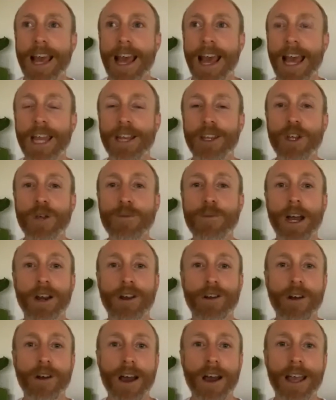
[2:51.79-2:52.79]
And you might
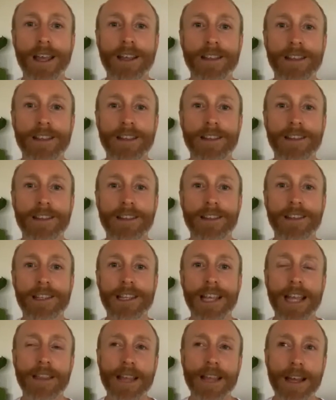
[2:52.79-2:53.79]
cry,
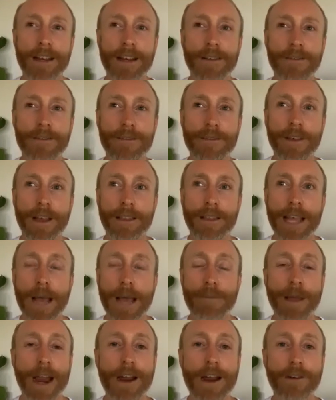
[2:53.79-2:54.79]
and that
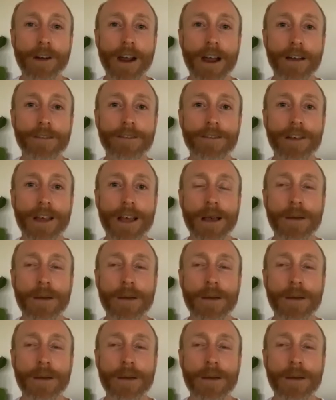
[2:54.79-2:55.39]
paragraph